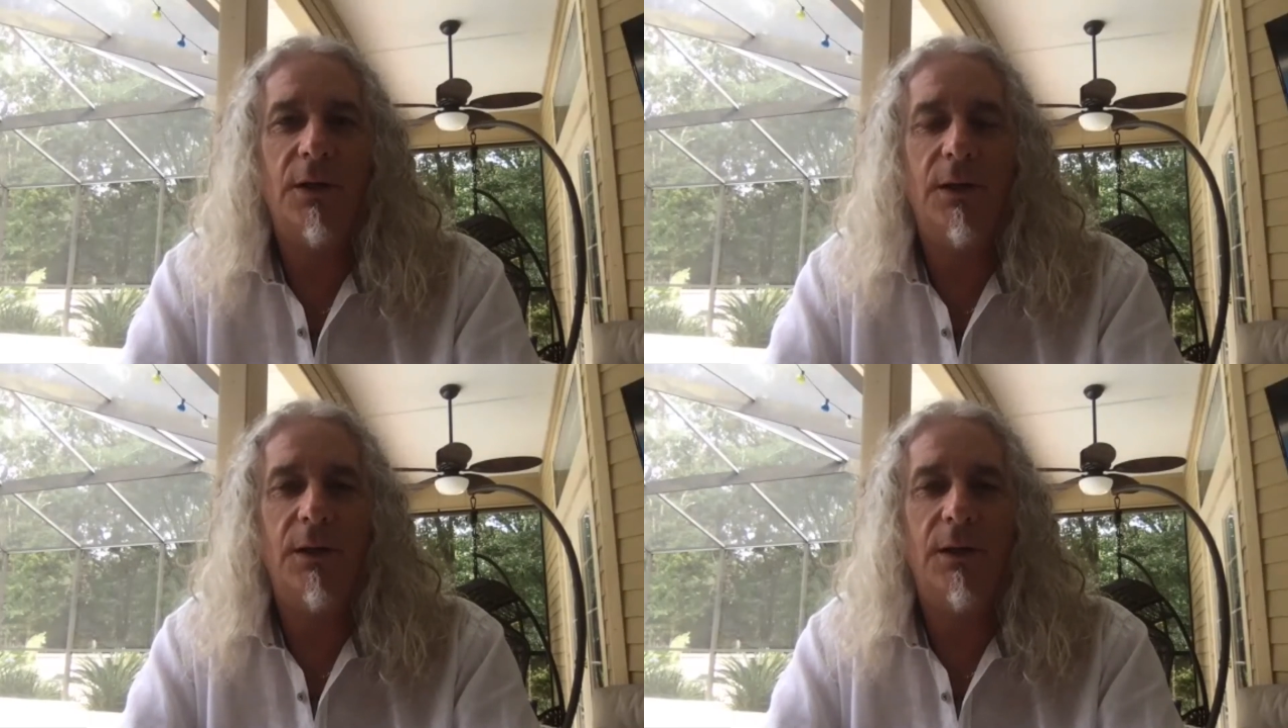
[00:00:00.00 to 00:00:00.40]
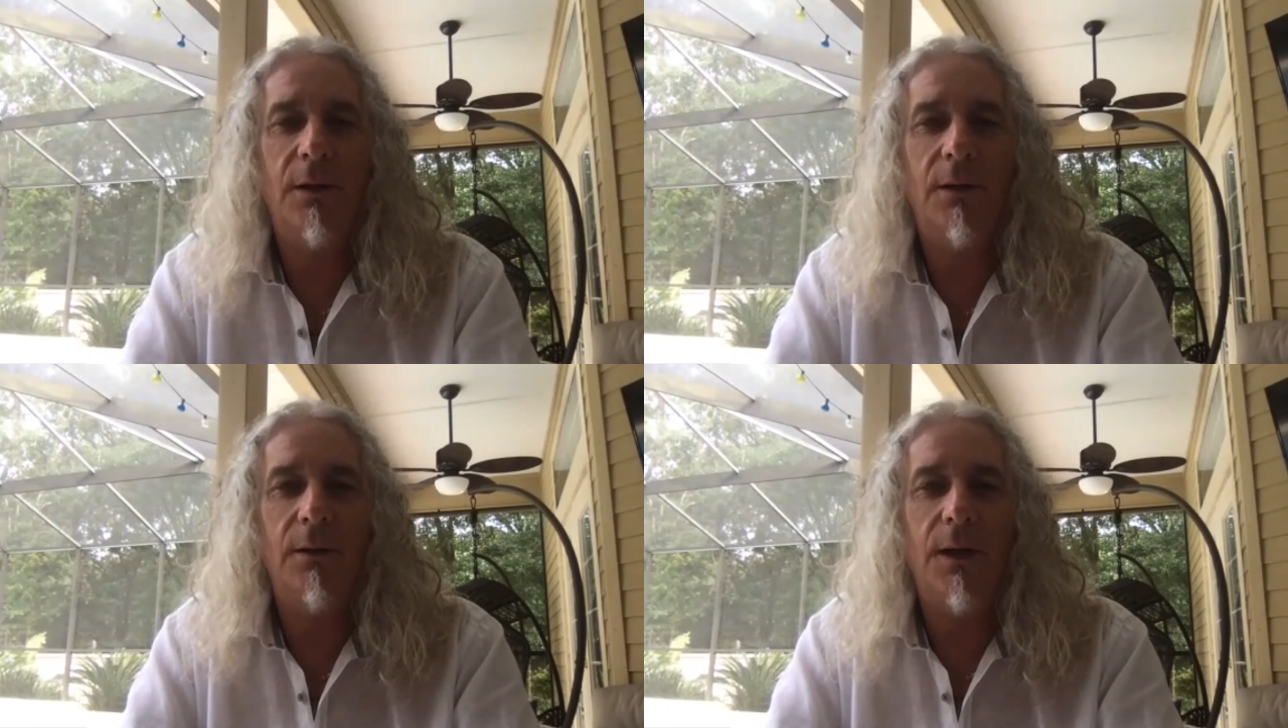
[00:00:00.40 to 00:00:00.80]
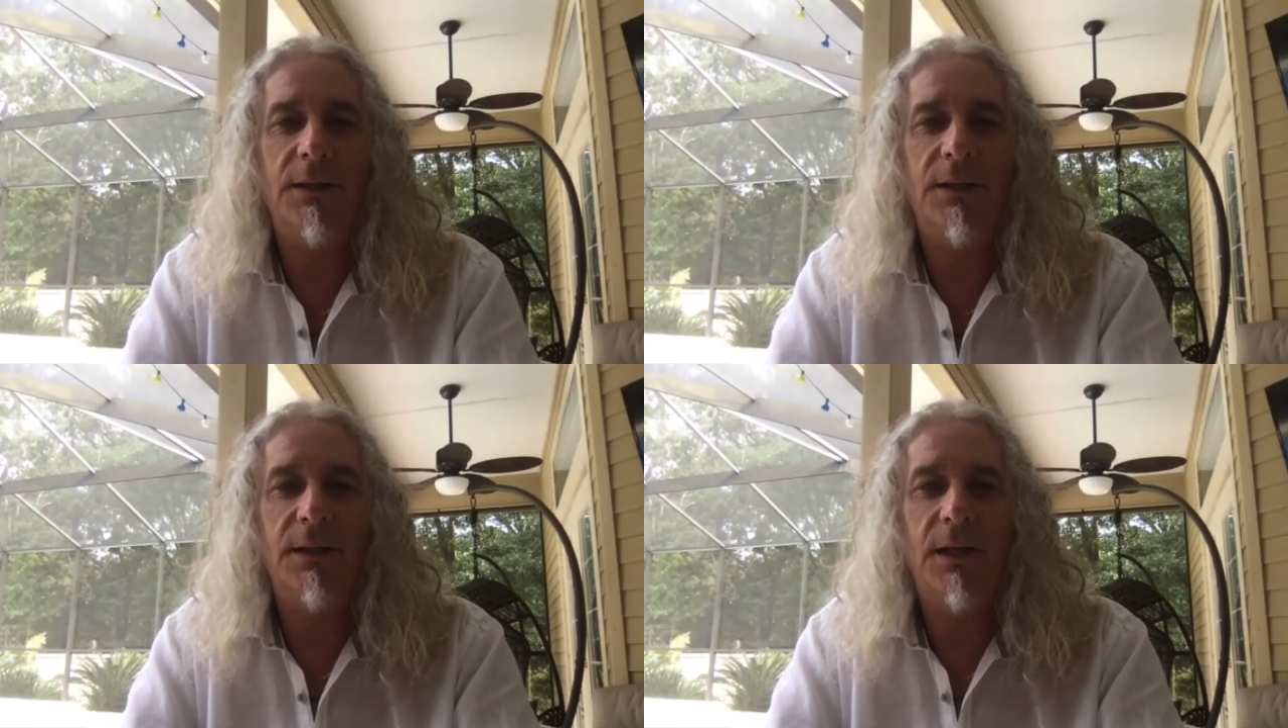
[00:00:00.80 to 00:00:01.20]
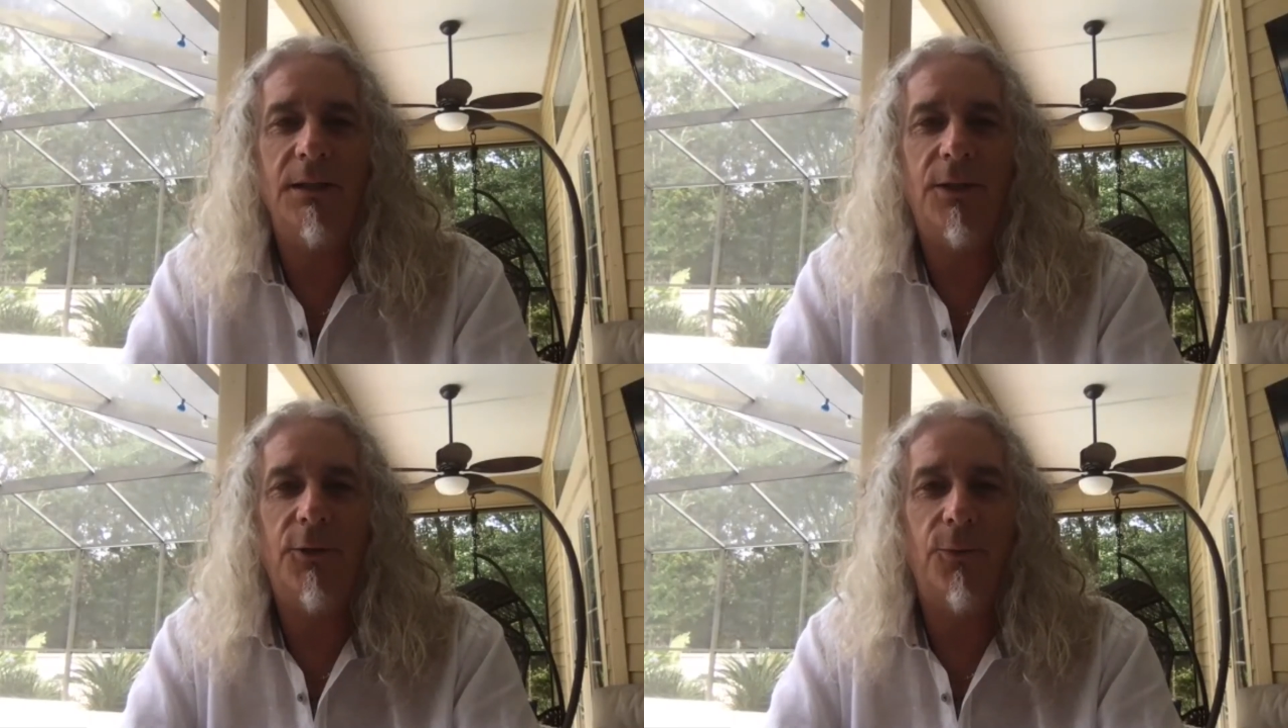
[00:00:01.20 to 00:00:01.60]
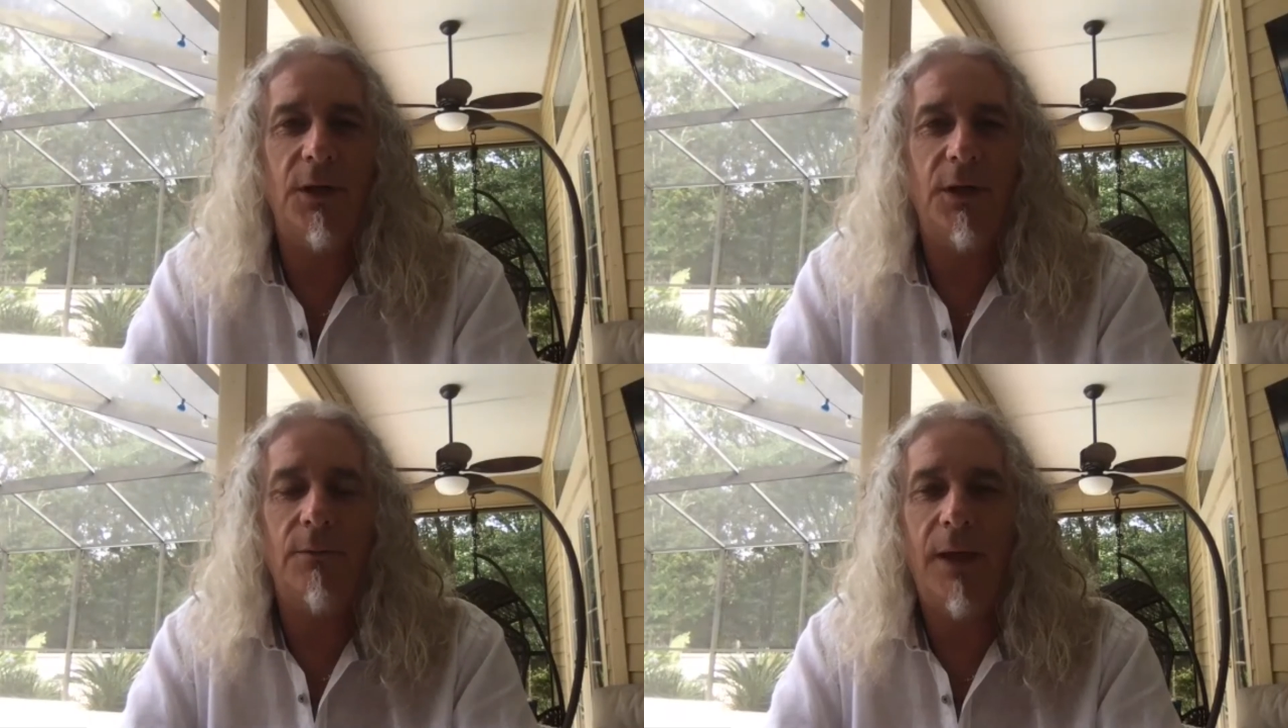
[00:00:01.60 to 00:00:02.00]
in
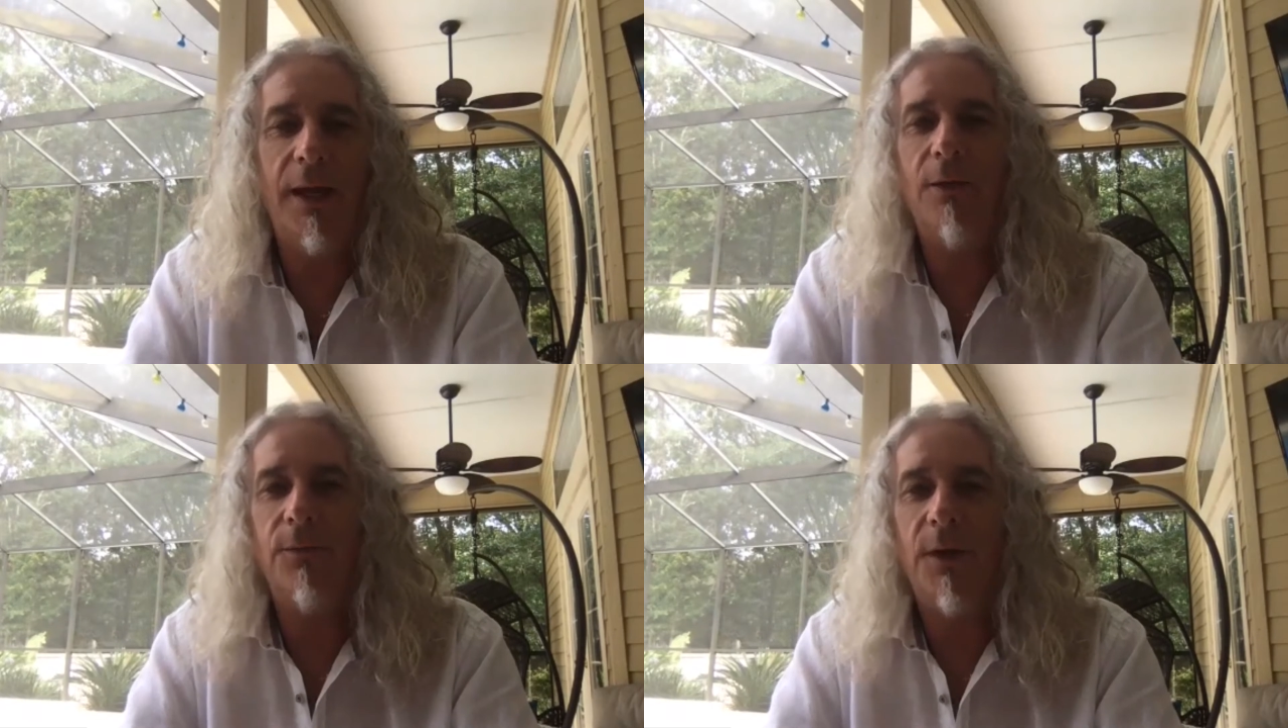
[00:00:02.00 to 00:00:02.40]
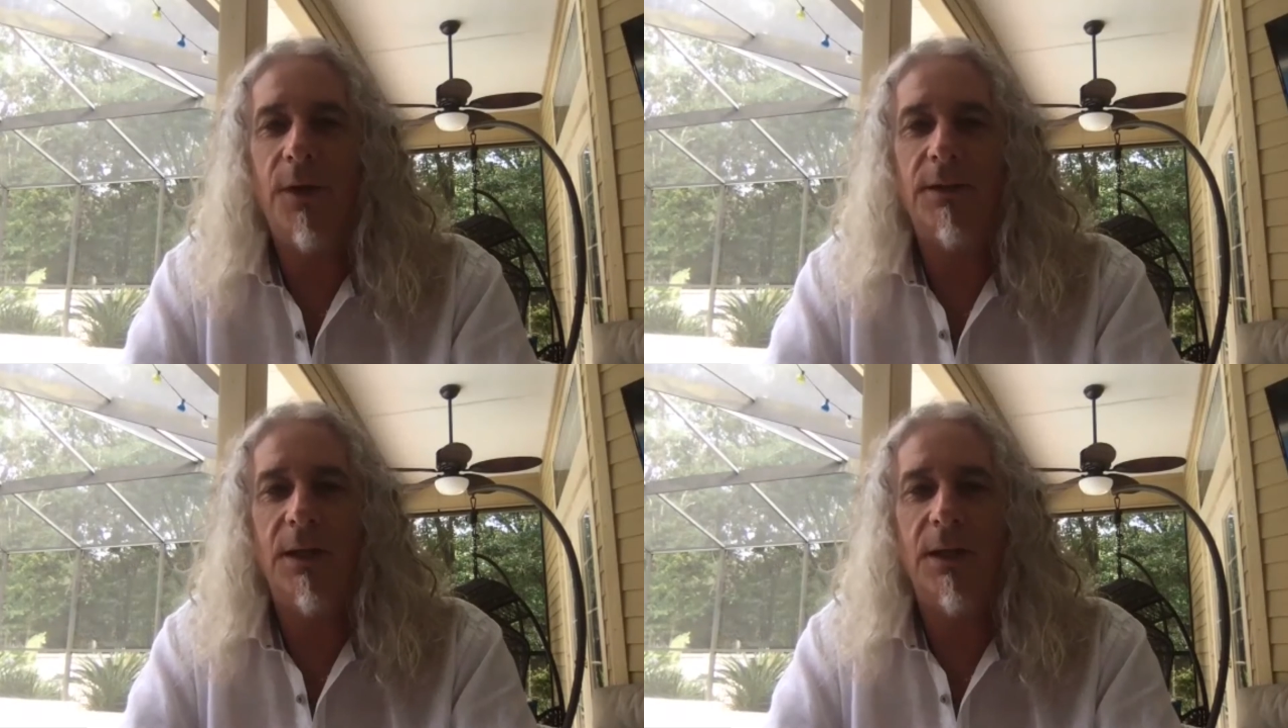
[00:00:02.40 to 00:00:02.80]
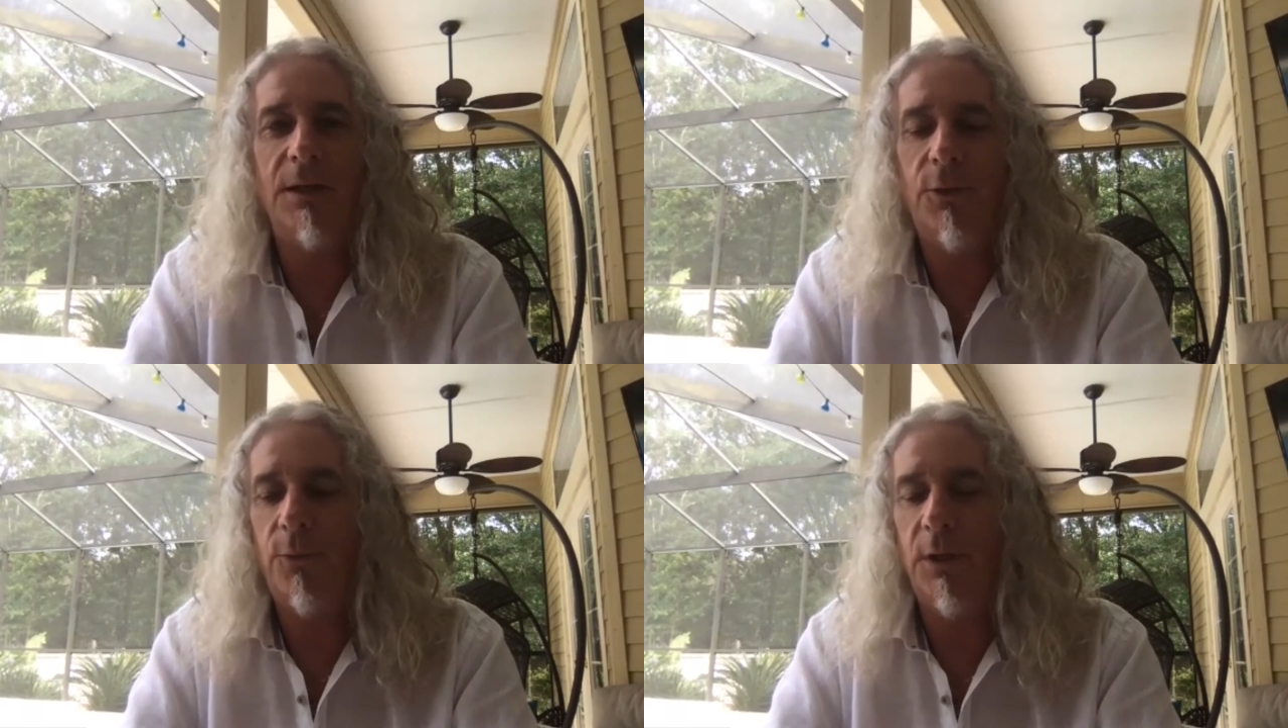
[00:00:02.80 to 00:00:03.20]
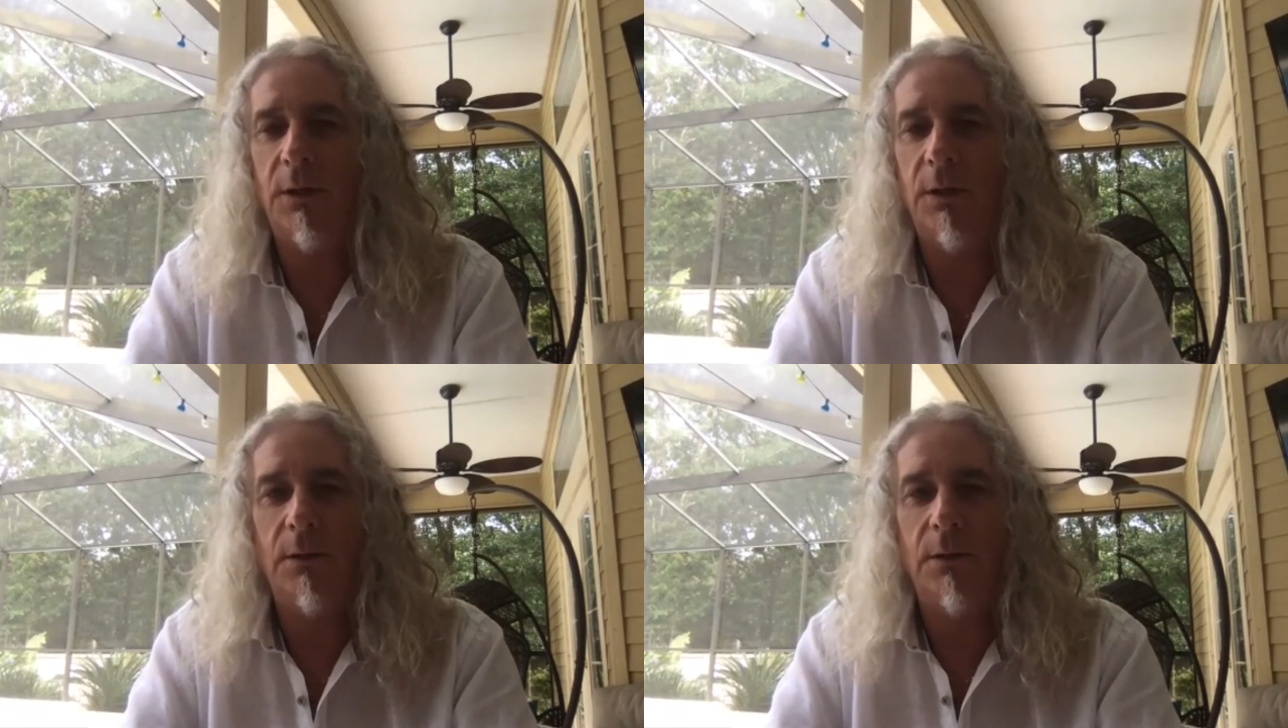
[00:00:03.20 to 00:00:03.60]
1993, end of 1993,